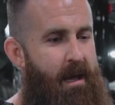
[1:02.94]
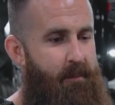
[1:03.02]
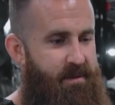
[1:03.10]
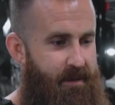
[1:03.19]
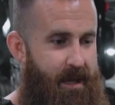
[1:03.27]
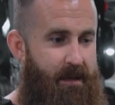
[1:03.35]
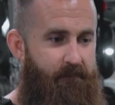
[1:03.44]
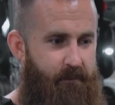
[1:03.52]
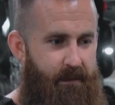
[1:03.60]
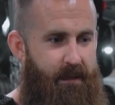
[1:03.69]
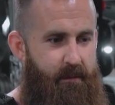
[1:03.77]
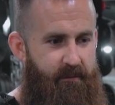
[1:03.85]
So that
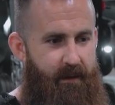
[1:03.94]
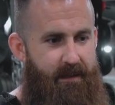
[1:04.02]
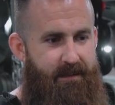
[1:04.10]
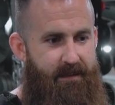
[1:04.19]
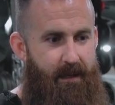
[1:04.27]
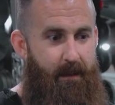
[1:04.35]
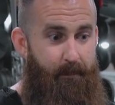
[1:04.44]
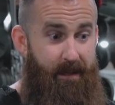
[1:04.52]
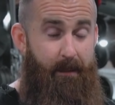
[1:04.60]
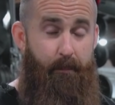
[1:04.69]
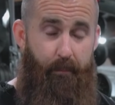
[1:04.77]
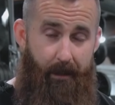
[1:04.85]
really creates
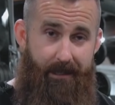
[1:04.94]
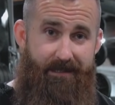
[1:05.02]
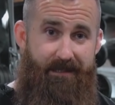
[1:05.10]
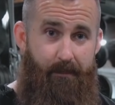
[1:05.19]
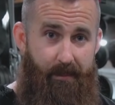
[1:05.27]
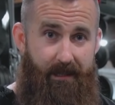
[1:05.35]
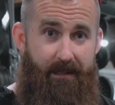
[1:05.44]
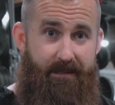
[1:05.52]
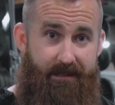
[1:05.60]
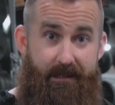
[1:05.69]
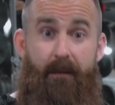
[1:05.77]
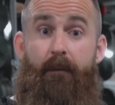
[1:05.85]
being braced and being
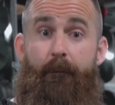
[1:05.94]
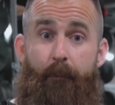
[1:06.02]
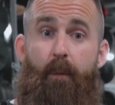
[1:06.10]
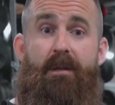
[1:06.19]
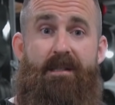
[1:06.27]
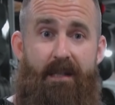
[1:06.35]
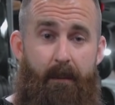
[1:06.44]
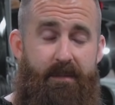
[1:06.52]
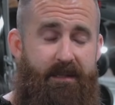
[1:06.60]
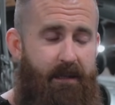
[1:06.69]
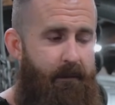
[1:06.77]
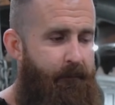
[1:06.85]
still for some
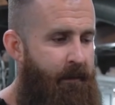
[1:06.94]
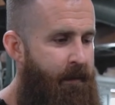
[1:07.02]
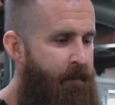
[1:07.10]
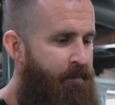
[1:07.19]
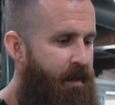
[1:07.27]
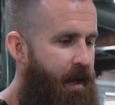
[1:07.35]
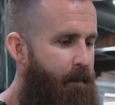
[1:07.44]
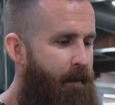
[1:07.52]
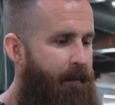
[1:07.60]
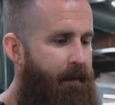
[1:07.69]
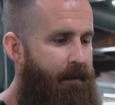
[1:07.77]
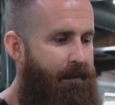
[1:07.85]
stuff,
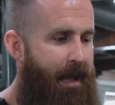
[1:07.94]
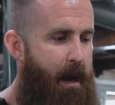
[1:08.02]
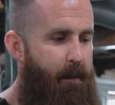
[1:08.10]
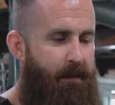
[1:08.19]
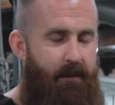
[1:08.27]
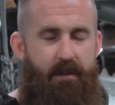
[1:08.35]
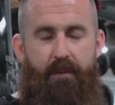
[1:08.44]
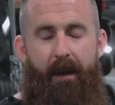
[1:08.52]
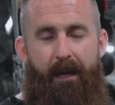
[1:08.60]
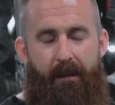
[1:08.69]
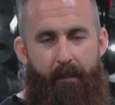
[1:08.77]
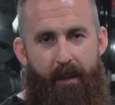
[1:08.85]
and then allowing the
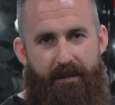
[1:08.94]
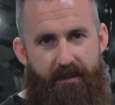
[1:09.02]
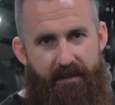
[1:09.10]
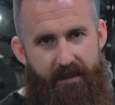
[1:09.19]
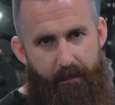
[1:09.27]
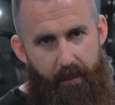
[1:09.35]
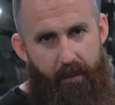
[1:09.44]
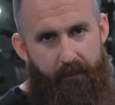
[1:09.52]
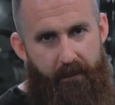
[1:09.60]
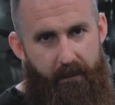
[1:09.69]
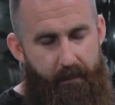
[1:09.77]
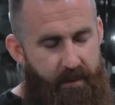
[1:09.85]
trained muscles to move and
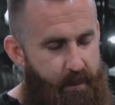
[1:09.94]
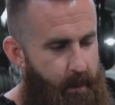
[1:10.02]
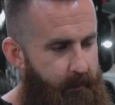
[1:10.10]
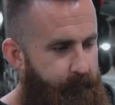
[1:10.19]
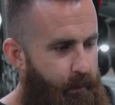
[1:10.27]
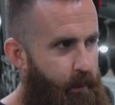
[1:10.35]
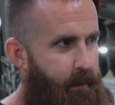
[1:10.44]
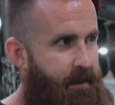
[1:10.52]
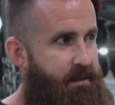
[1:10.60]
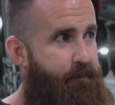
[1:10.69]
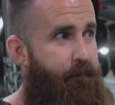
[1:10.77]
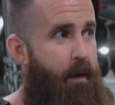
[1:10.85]
do the majority of the work
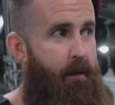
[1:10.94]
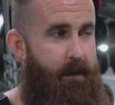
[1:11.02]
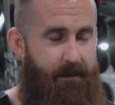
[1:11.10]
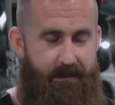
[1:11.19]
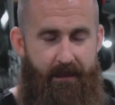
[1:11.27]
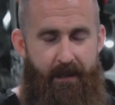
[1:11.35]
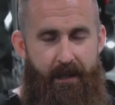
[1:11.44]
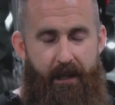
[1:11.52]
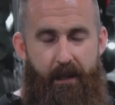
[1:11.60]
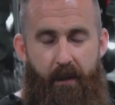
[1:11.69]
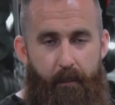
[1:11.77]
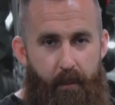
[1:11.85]
as far as,
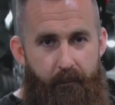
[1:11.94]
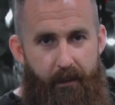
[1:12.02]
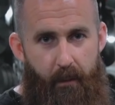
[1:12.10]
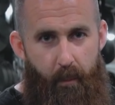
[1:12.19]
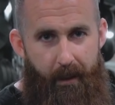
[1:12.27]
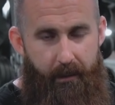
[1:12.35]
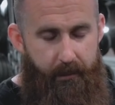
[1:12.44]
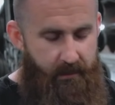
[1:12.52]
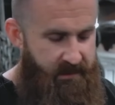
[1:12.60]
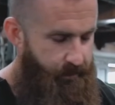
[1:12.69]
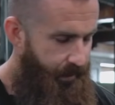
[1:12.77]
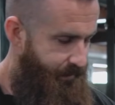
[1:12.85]
moving a weight through
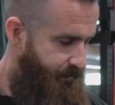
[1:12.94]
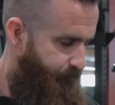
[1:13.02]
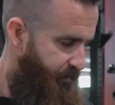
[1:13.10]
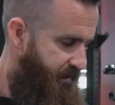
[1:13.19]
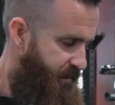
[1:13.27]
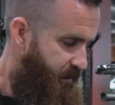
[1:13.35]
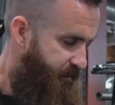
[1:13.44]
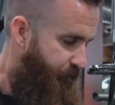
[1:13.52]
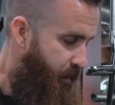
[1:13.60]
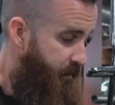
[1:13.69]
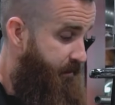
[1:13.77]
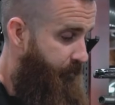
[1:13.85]
space. So as
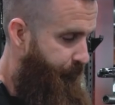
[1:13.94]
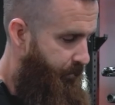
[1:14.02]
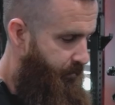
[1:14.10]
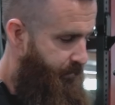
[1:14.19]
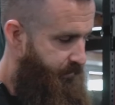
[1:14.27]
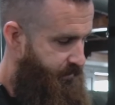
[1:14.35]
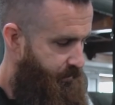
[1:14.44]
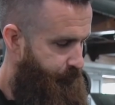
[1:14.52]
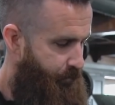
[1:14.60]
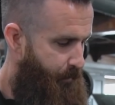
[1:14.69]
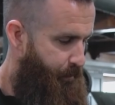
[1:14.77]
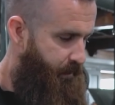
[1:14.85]
far as our feet are concerned
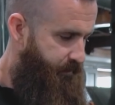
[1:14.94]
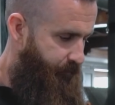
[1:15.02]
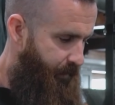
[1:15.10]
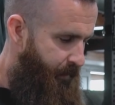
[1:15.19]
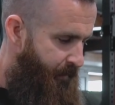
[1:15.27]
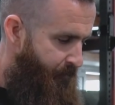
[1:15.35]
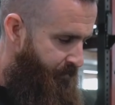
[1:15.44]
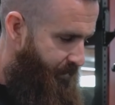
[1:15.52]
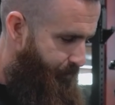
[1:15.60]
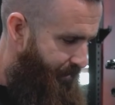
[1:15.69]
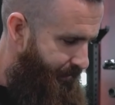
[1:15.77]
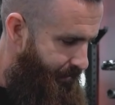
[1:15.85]
for hypertrophy, the
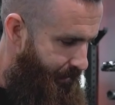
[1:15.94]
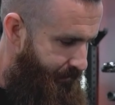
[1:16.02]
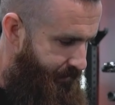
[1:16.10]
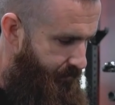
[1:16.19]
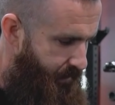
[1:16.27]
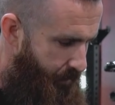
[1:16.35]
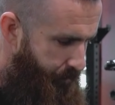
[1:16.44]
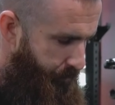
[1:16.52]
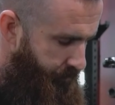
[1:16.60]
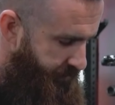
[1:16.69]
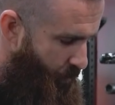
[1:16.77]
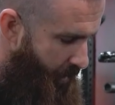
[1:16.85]
big thing is here, a lot of
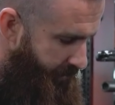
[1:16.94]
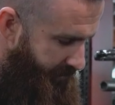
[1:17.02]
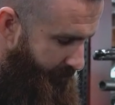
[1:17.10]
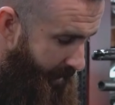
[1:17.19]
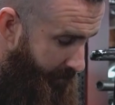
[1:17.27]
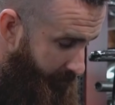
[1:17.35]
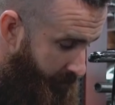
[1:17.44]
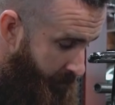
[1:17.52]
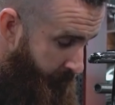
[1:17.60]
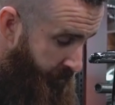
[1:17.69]
people is, why does it matter?